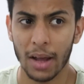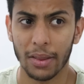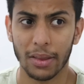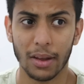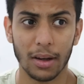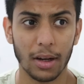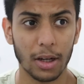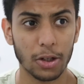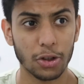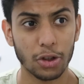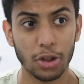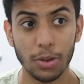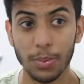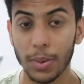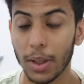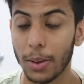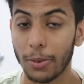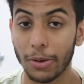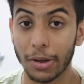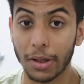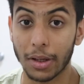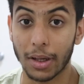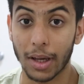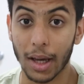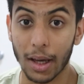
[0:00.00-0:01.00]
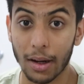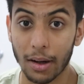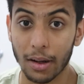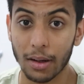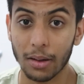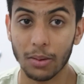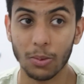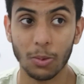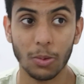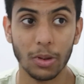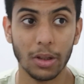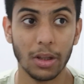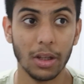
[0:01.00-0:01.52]
then I should be able to get
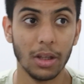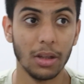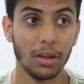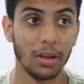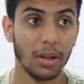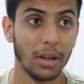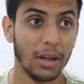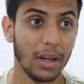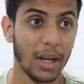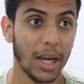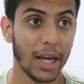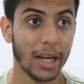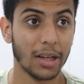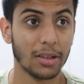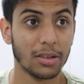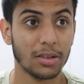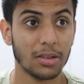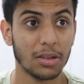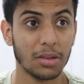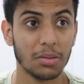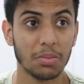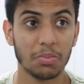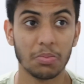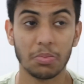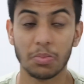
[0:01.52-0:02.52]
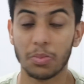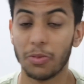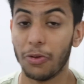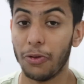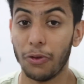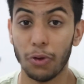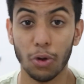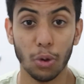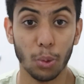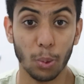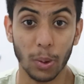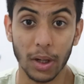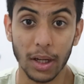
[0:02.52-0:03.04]
it within the next
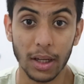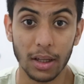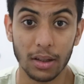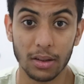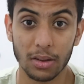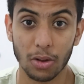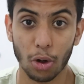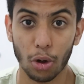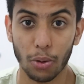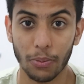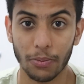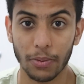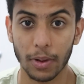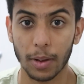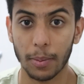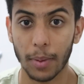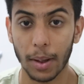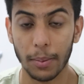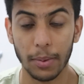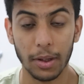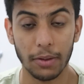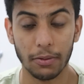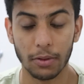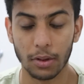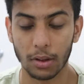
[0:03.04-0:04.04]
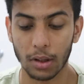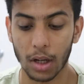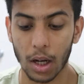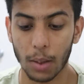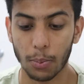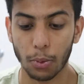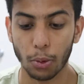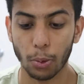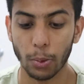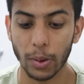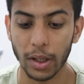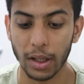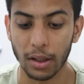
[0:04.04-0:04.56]
few weeks, hopefully, maybe even a
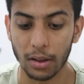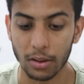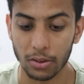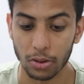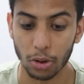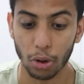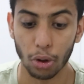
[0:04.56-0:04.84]
couple weeks.